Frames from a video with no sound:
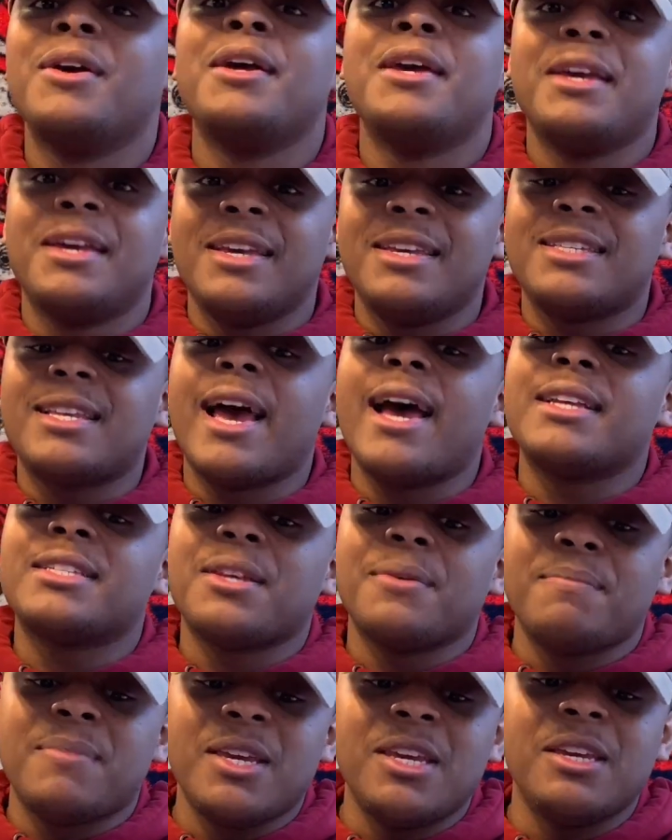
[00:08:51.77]
he's had
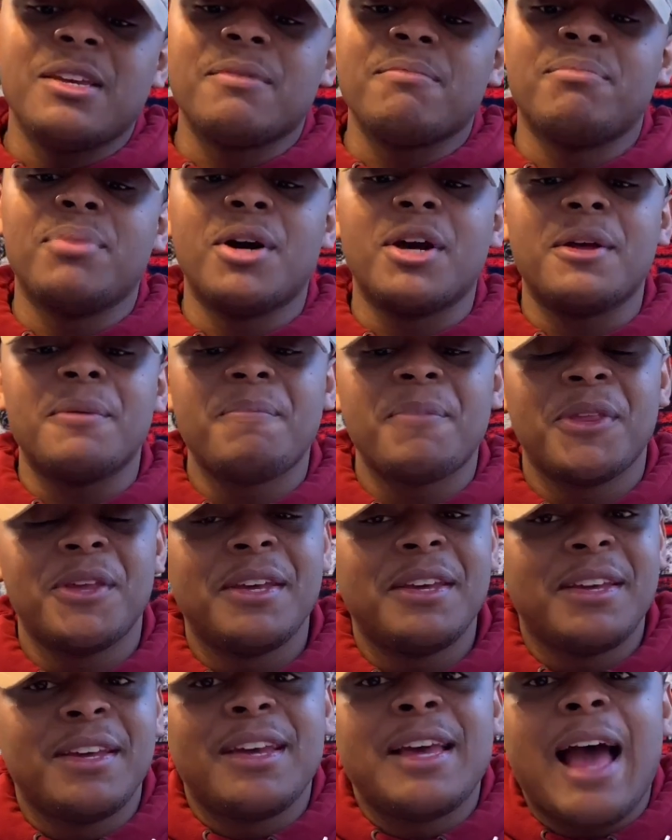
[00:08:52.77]
some heat. But
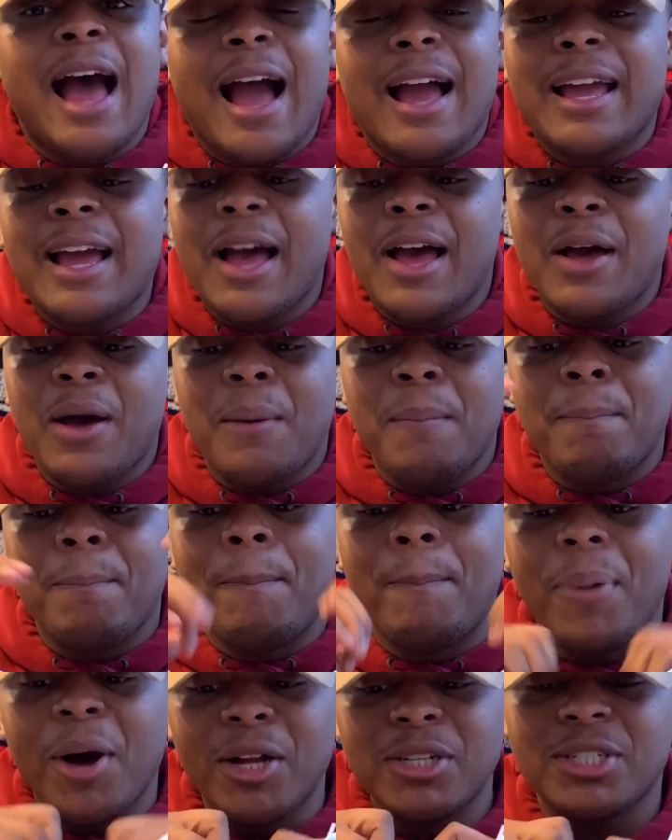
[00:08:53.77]
I got a
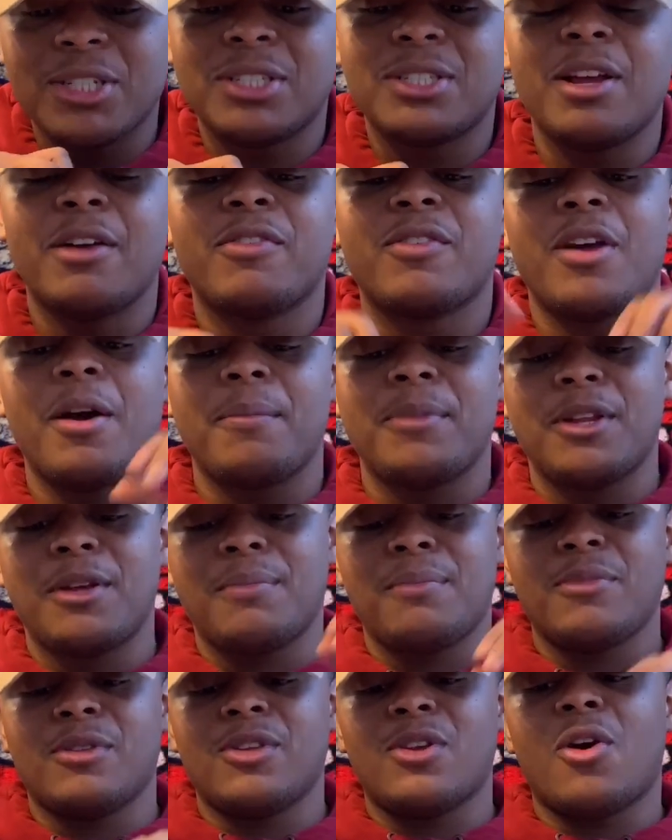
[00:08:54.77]
bunch of stuff coming
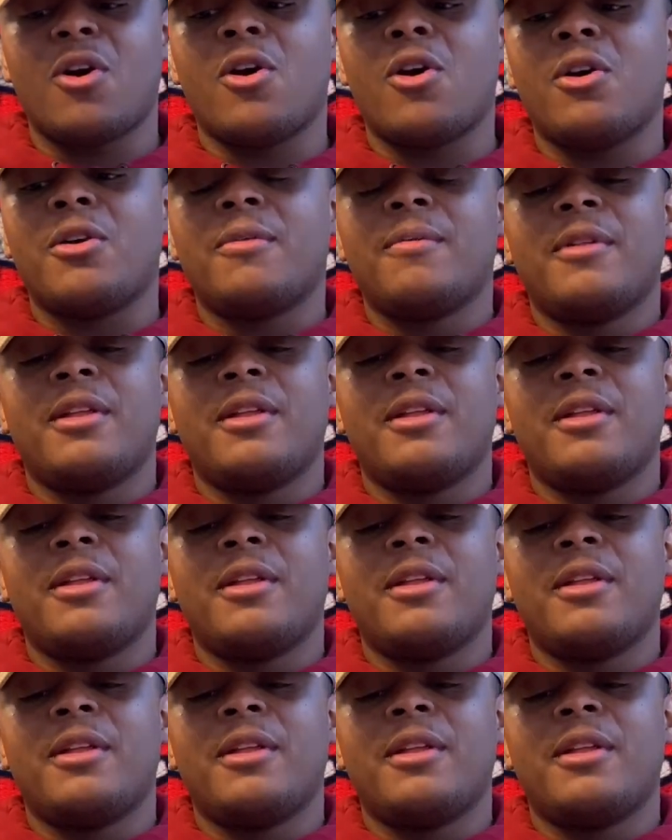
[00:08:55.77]
in, y'all.